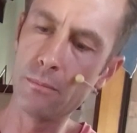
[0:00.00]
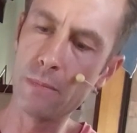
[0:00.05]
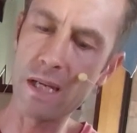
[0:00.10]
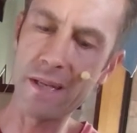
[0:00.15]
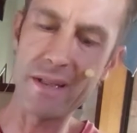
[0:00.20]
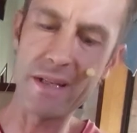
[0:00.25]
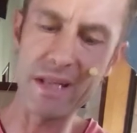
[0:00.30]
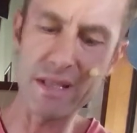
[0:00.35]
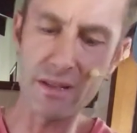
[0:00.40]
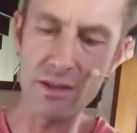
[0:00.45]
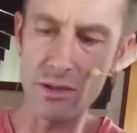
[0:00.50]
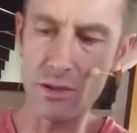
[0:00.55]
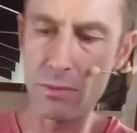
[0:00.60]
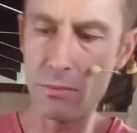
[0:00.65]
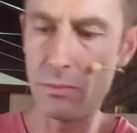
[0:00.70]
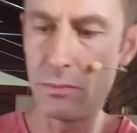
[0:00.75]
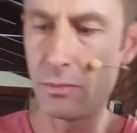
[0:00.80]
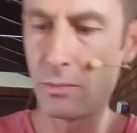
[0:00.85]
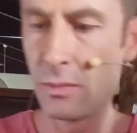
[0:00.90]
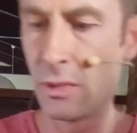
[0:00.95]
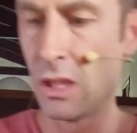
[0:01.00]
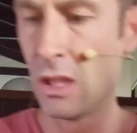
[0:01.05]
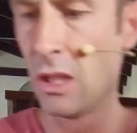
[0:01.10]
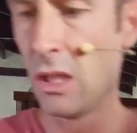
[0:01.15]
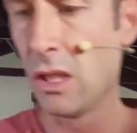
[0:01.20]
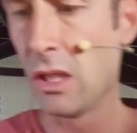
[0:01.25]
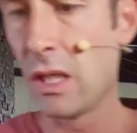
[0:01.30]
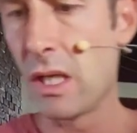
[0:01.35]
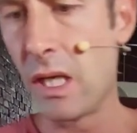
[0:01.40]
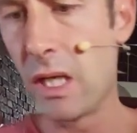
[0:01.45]
magnesium
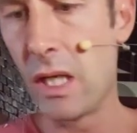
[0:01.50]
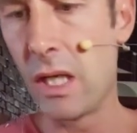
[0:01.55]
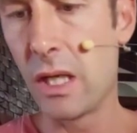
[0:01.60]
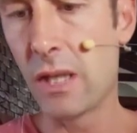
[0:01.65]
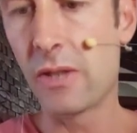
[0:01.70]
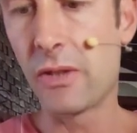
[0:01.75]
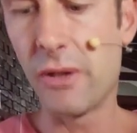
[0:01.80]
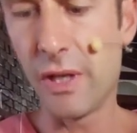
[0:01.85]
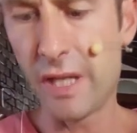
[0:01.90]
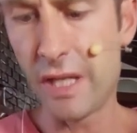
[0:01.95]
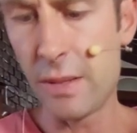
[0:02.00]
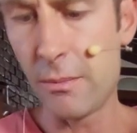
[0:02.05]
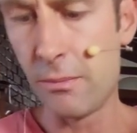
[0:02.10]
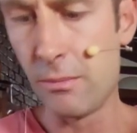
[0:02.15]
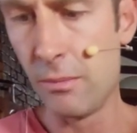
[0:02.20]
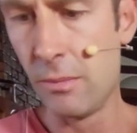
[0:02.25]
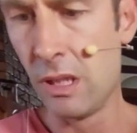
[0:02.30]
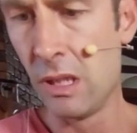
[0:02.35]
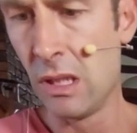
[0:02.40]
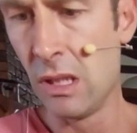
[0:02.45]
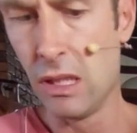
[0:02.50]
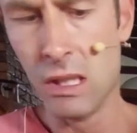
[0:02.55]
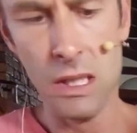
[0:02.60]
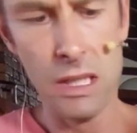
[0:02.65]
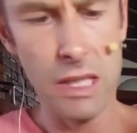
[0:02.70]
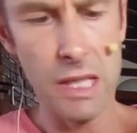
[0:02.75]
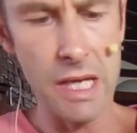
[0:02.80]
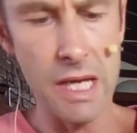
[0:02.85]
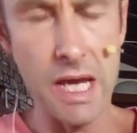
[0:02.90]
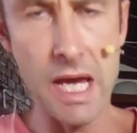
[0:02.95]
cream,
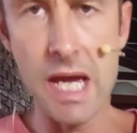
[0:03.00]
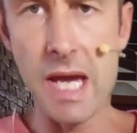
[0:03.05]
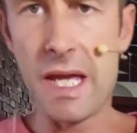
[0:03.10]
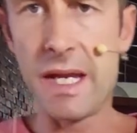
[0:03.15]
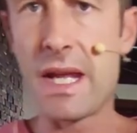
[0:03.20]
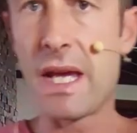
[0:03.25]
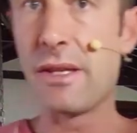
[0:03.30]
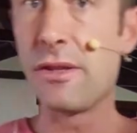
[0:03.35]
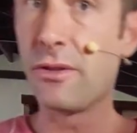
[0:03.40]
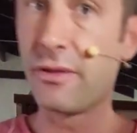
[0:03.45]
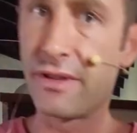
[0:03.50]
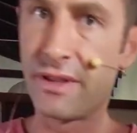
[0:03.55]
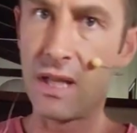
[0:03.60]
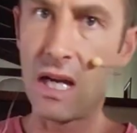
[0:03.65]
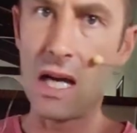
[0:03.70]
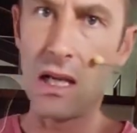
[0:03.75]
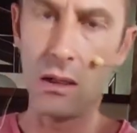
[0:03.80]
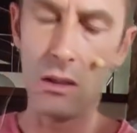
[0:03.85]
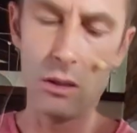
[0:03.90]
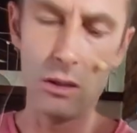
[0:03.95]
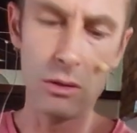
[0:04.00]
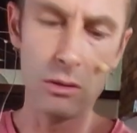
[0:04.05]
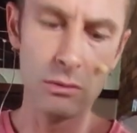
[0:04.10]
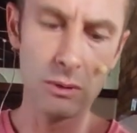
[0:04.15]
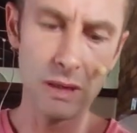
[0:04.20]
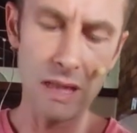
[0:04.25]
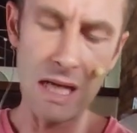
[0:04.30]
and I use tallow.